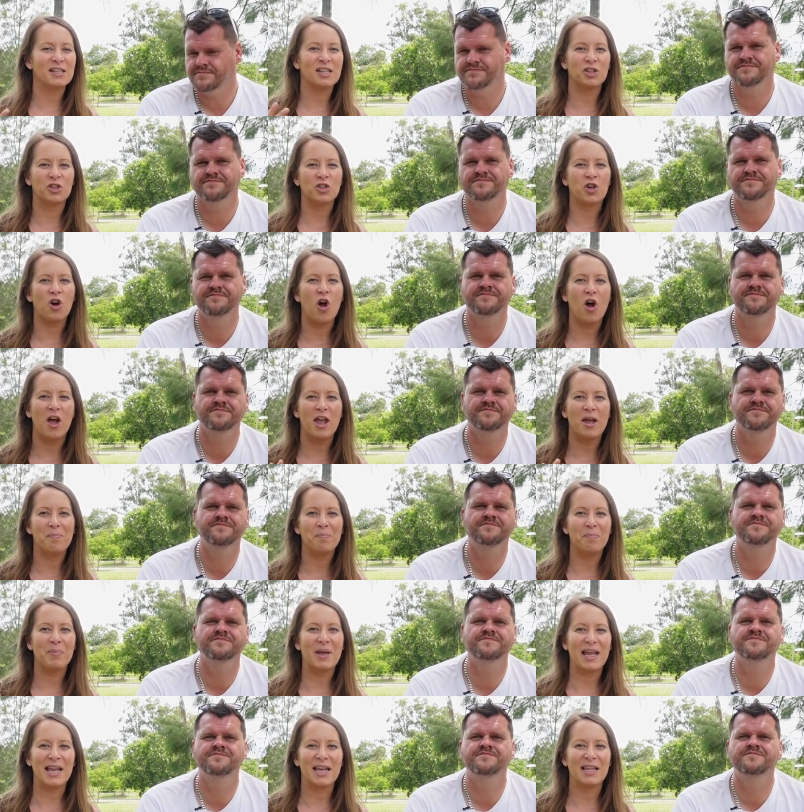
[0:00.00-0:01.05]
Speaker 1: to try and
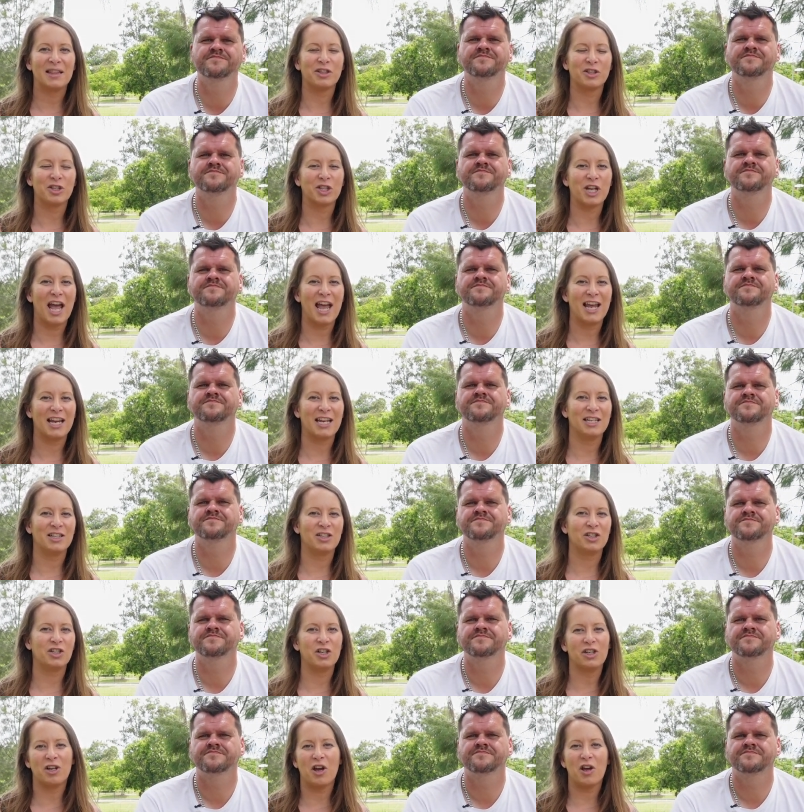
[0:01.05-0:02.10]
be in the shade.
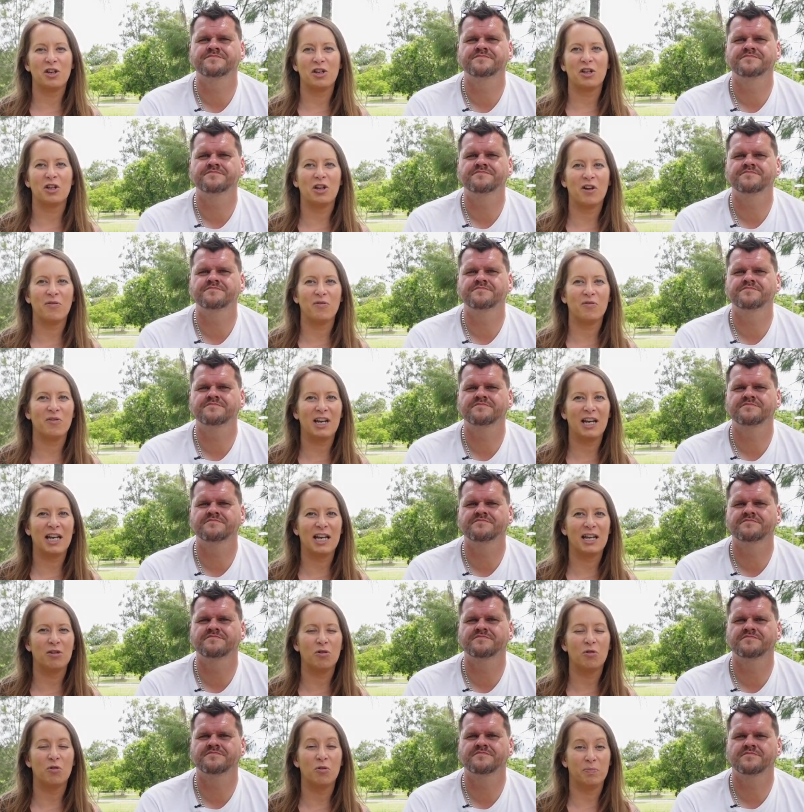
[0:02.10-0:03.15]
You don't you don't
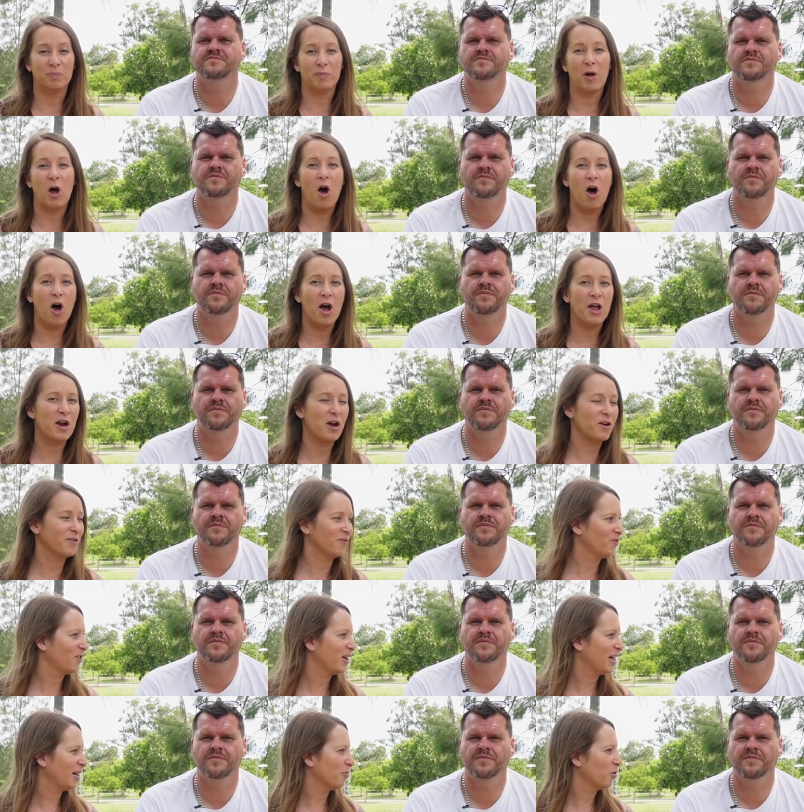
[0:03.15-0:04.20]
really, or I don't
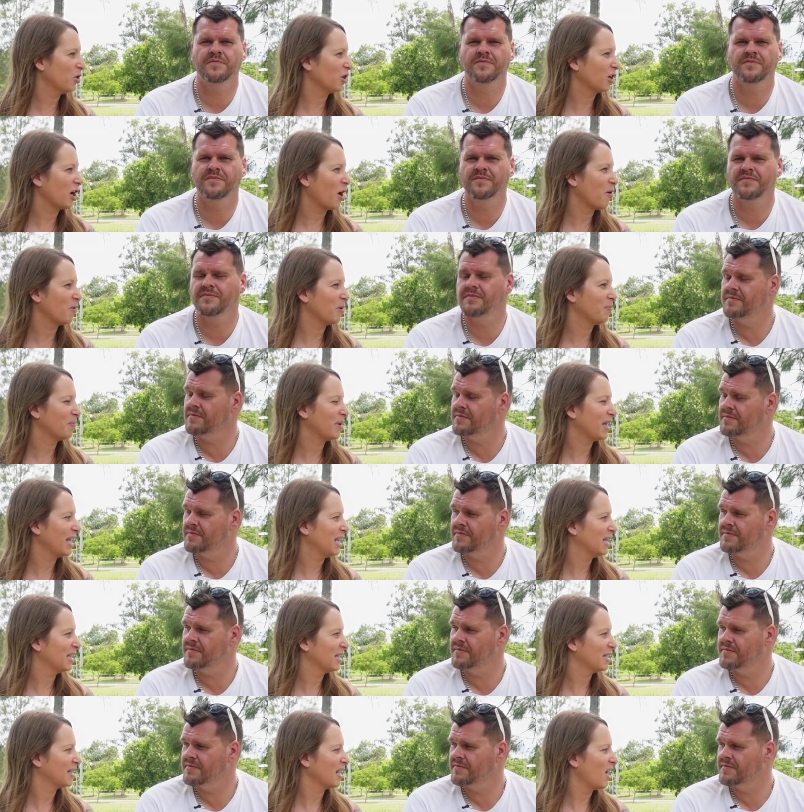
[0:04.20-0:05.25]
really want to go and be in
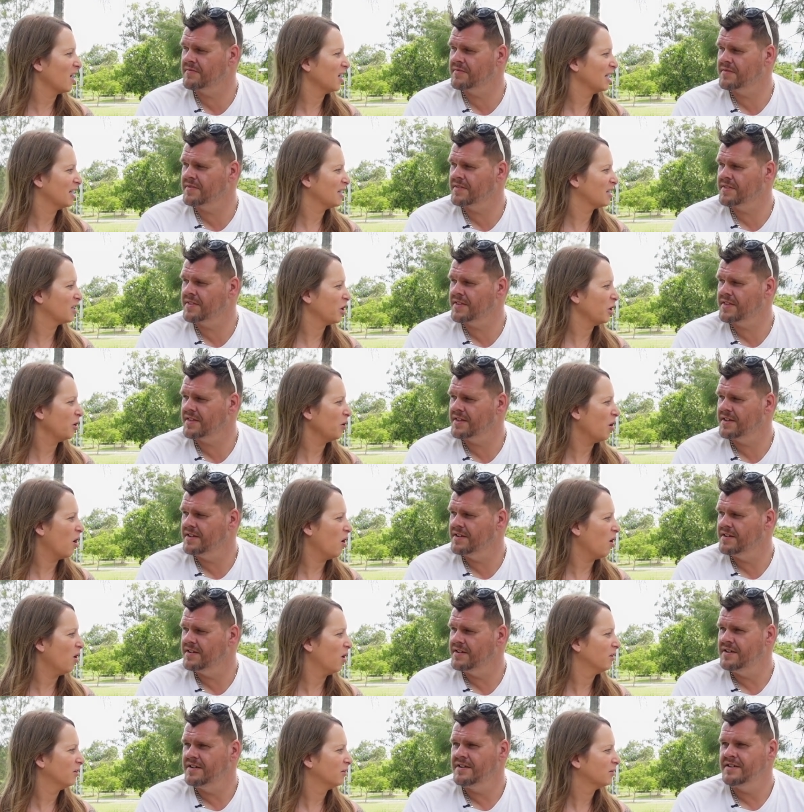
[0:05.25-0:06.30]
the sun. It's too
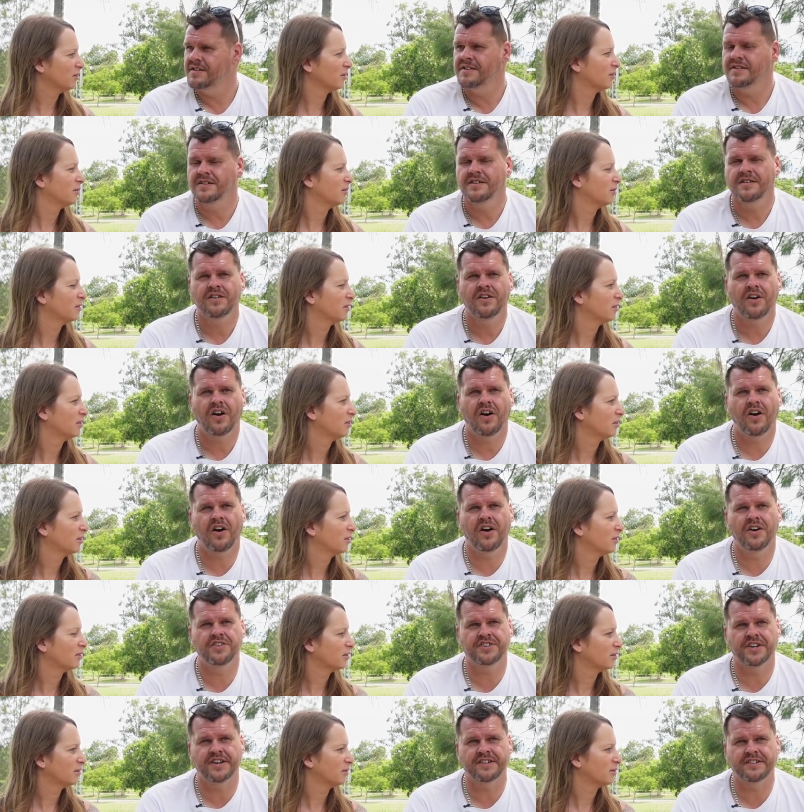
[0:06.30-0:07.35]
Speaker 2: hot. I
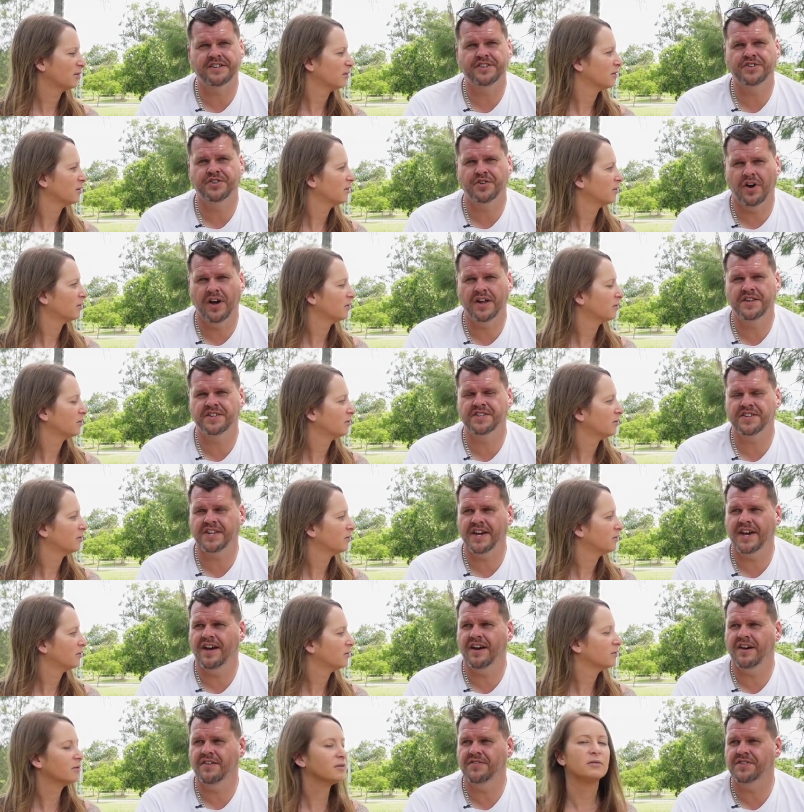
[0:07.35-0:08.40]
generally try and stay
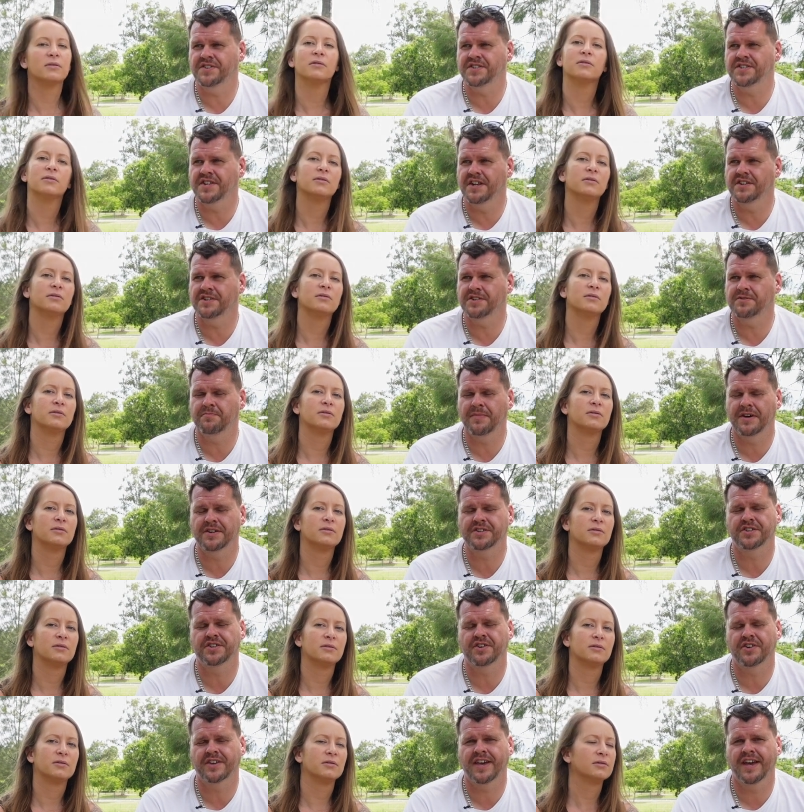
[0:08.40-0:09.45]
out of the sun as much
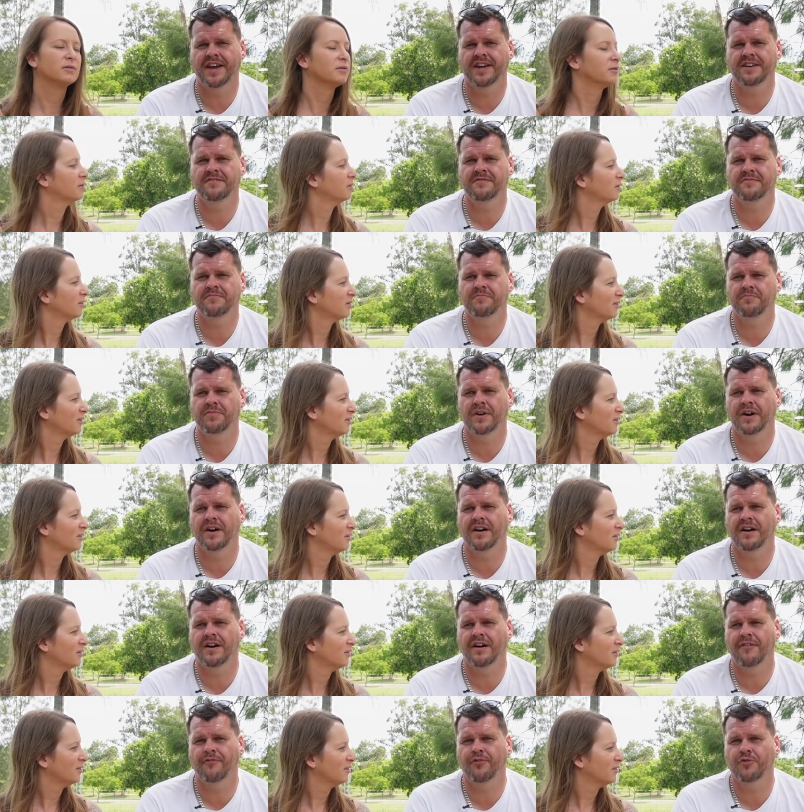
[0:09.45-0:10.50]
as I can, but
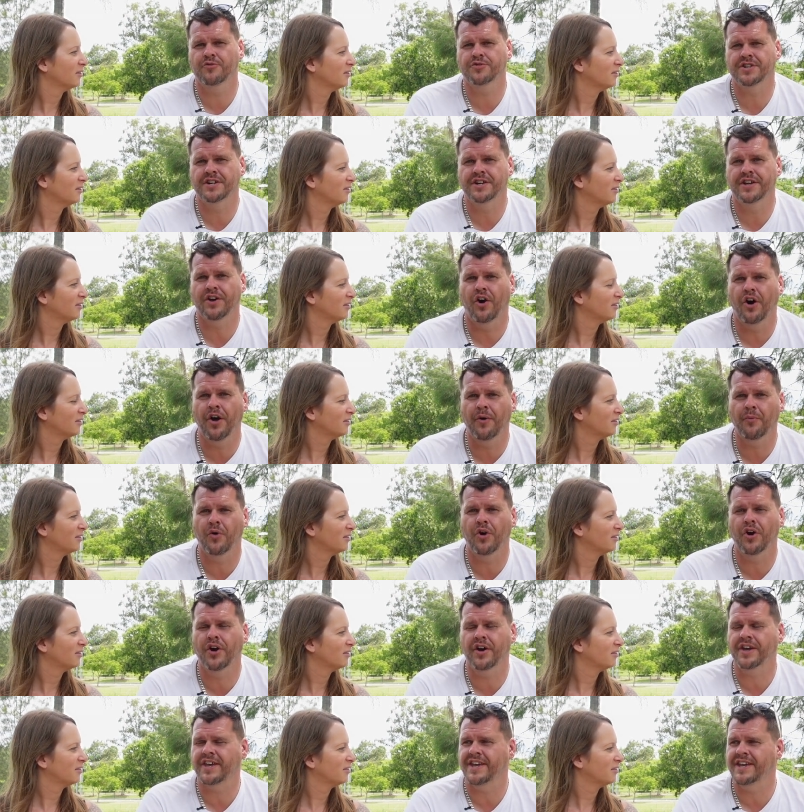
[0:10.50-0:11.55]
unfortunately, I
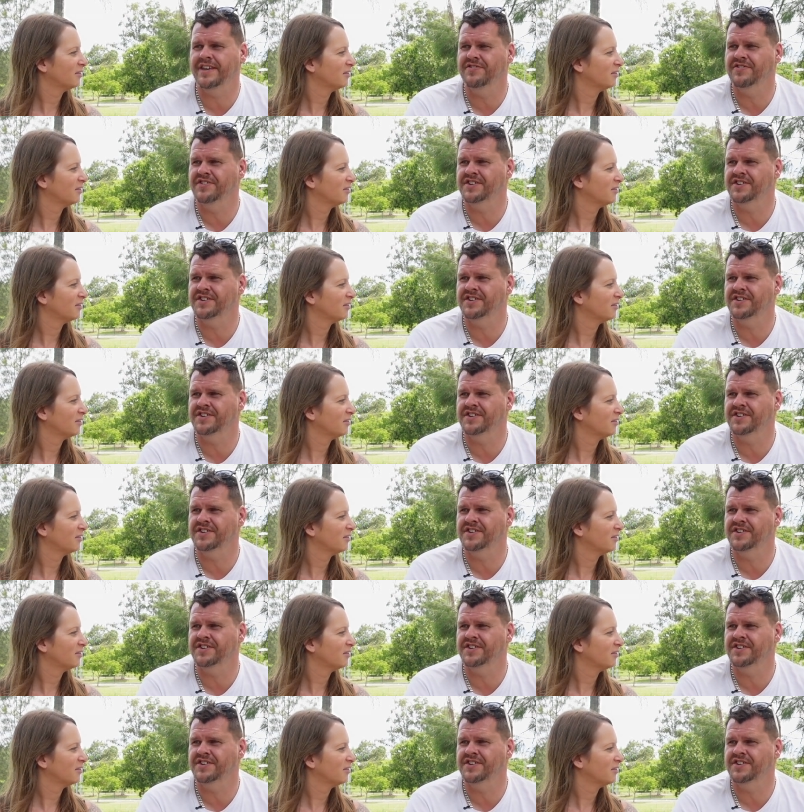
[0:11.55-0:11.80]
work in